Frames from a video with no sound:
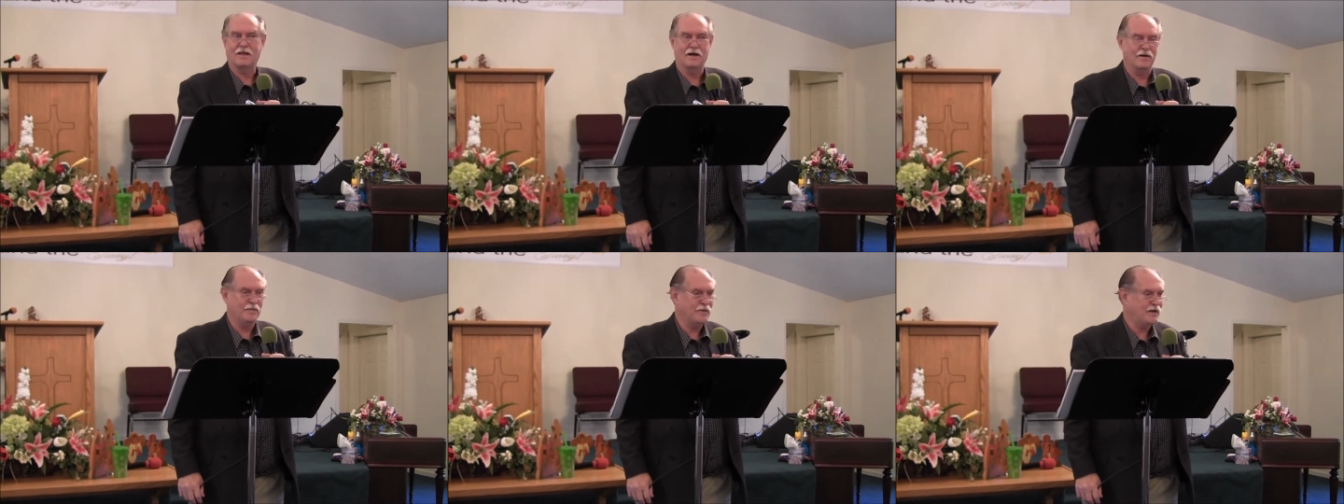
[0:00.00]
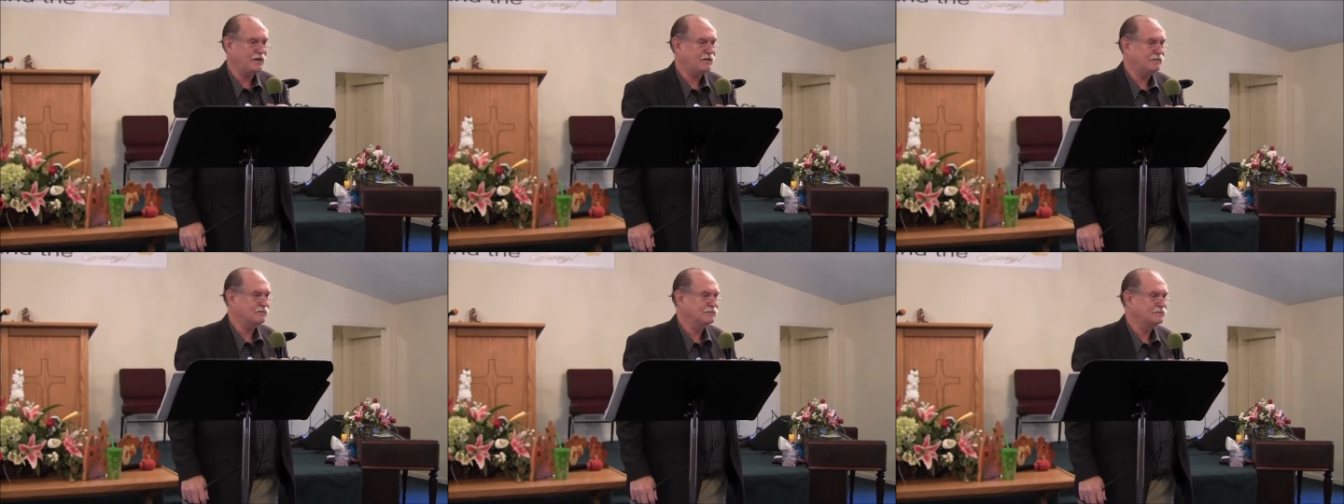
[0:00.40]

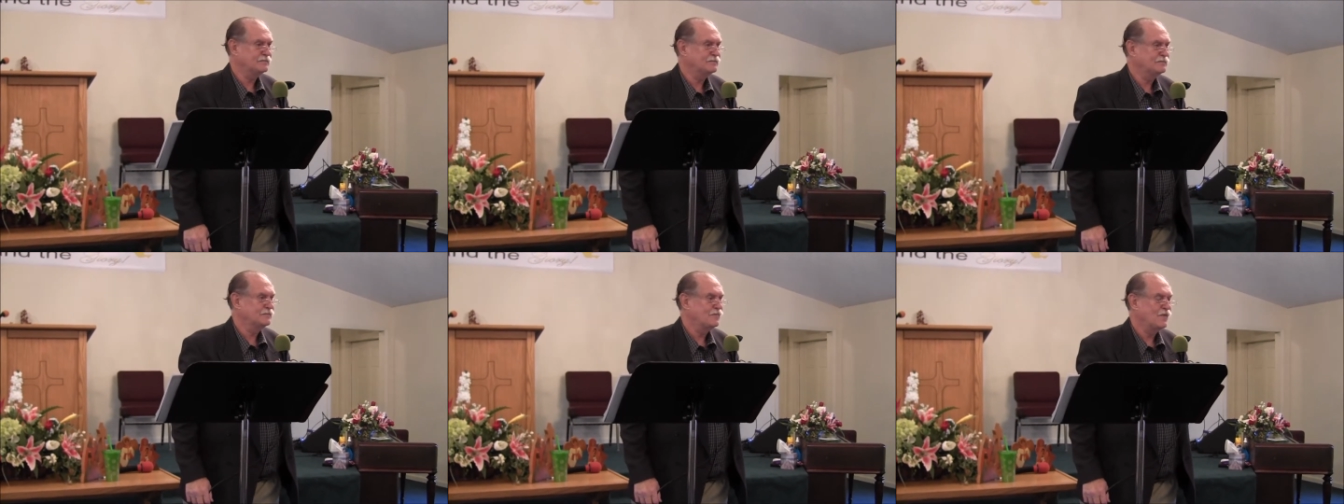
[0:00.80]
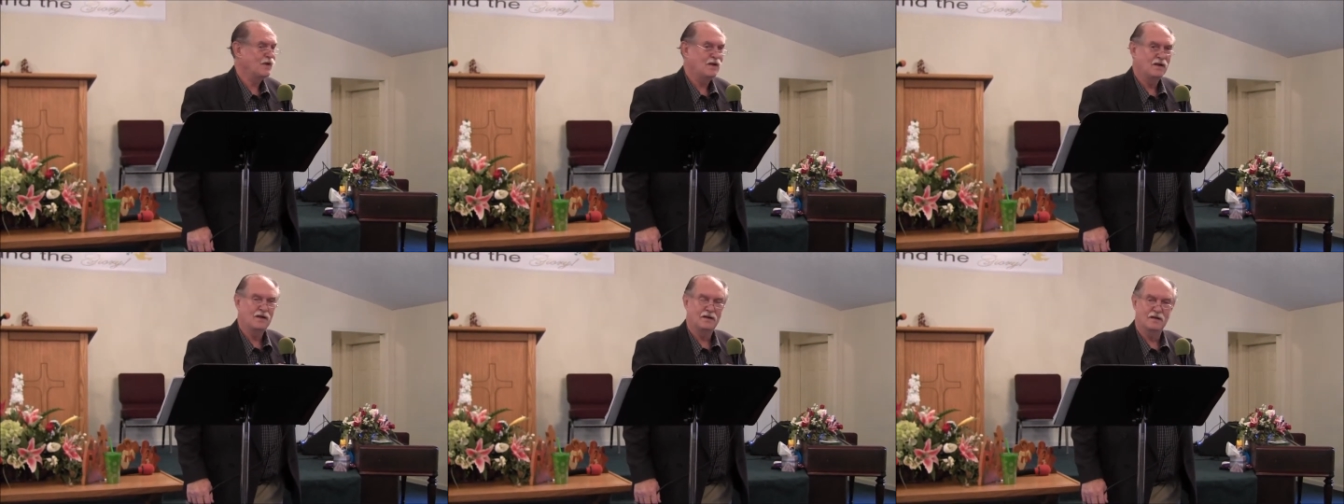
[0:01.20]
Amen.
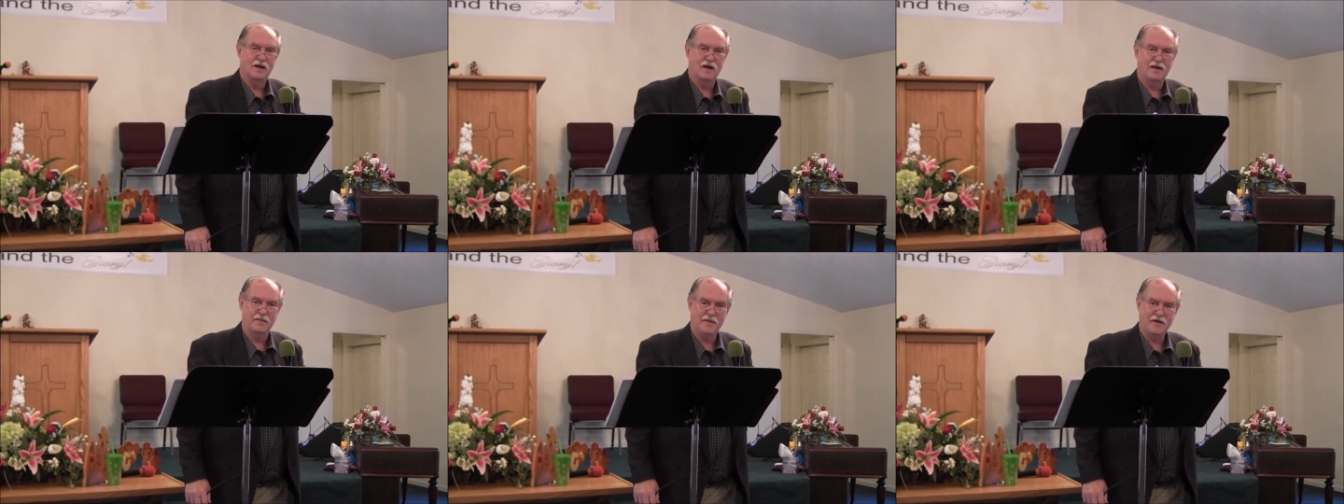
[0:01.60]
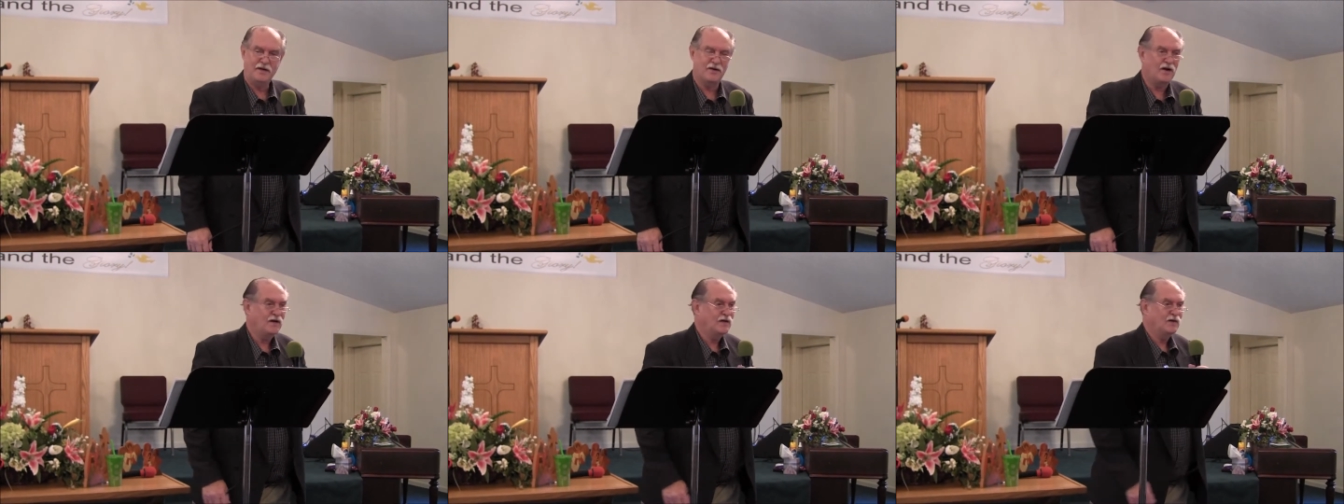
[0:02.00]
Amen.
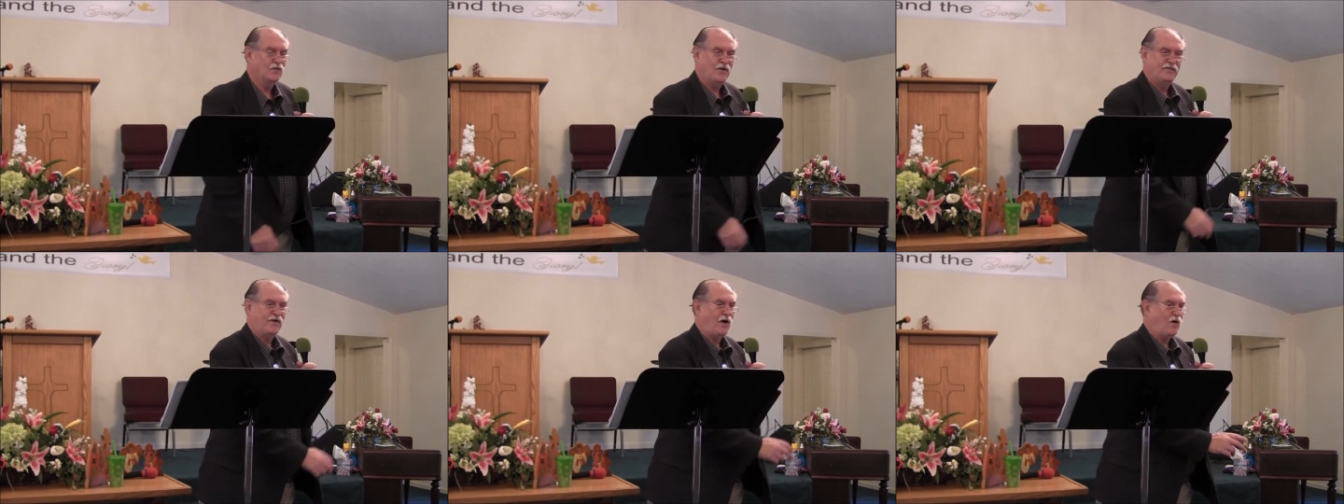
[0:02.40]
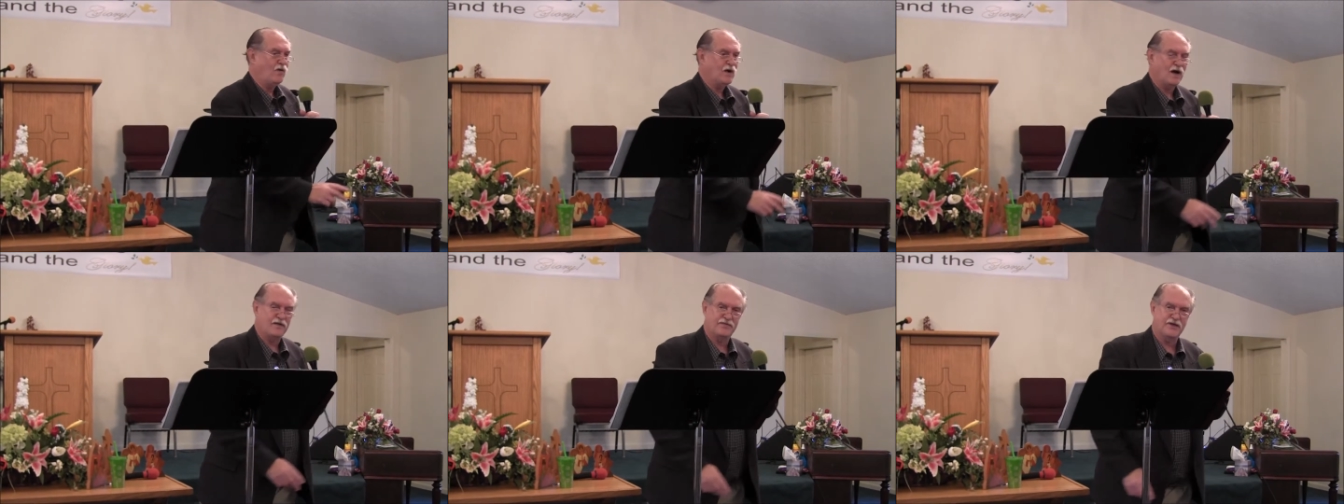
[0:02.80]
Amen. We've
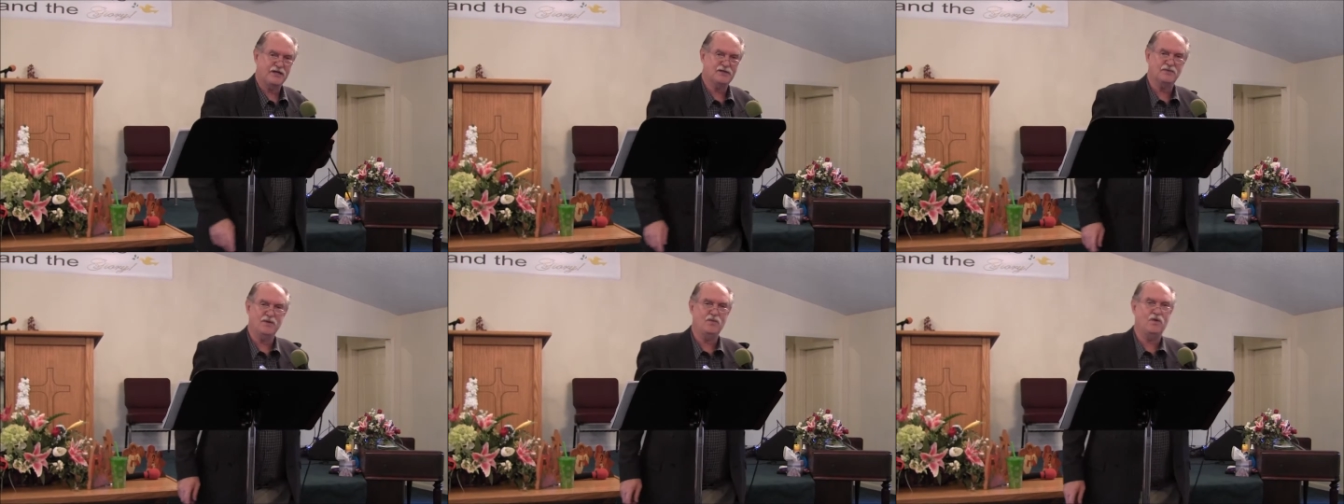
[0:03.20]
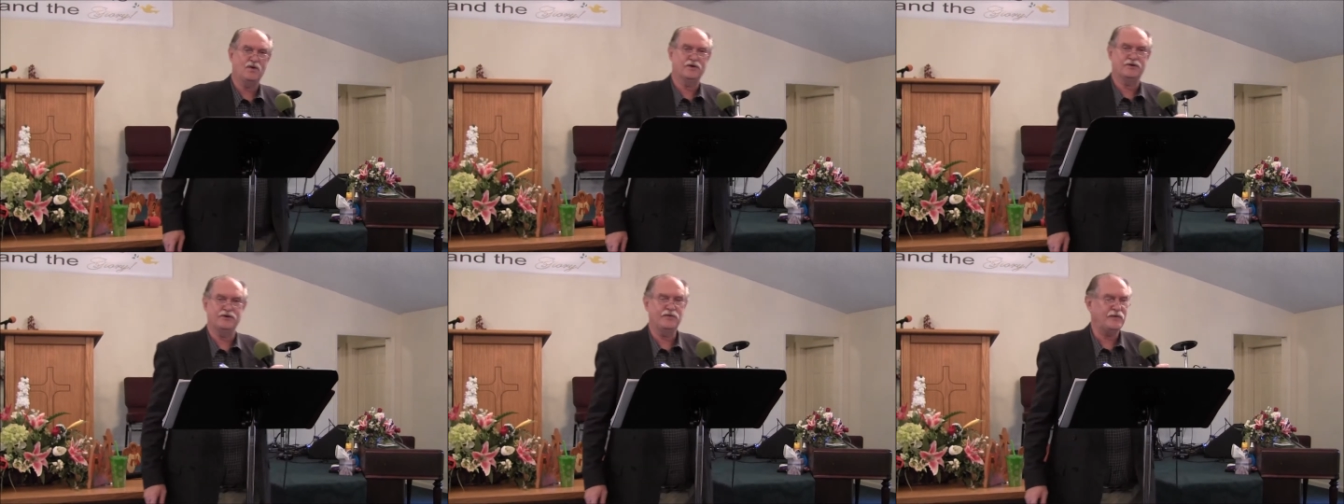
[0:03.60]
all got things we
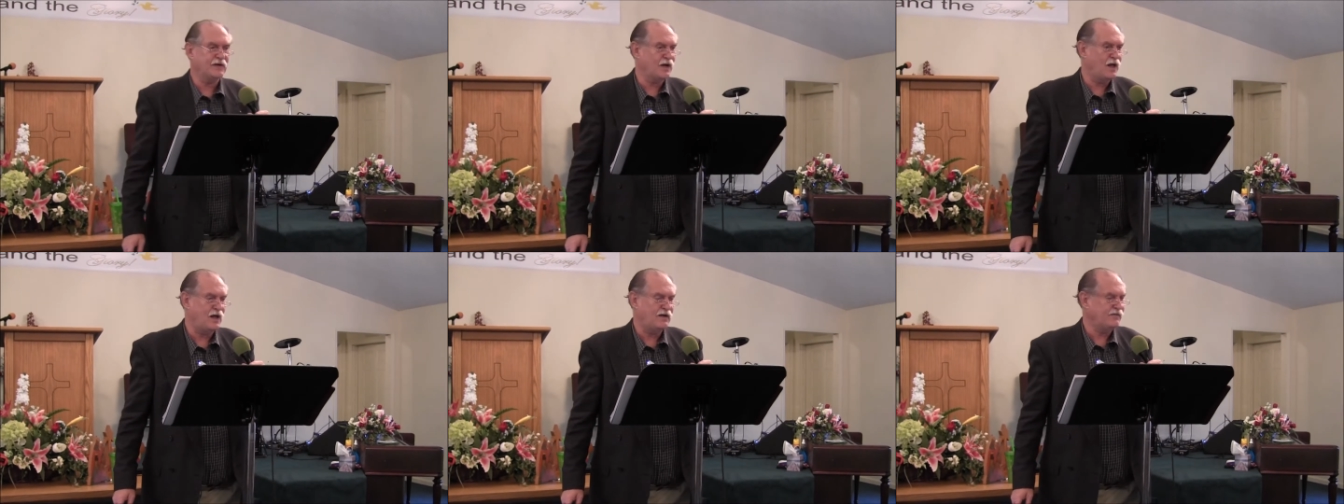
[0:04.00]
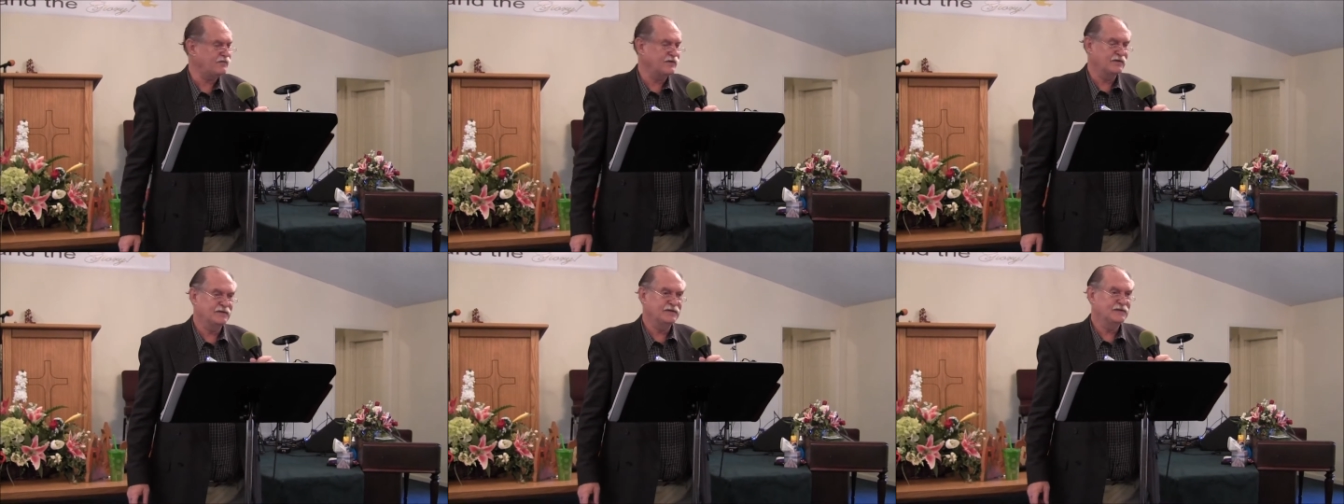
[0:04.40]
want to do in life.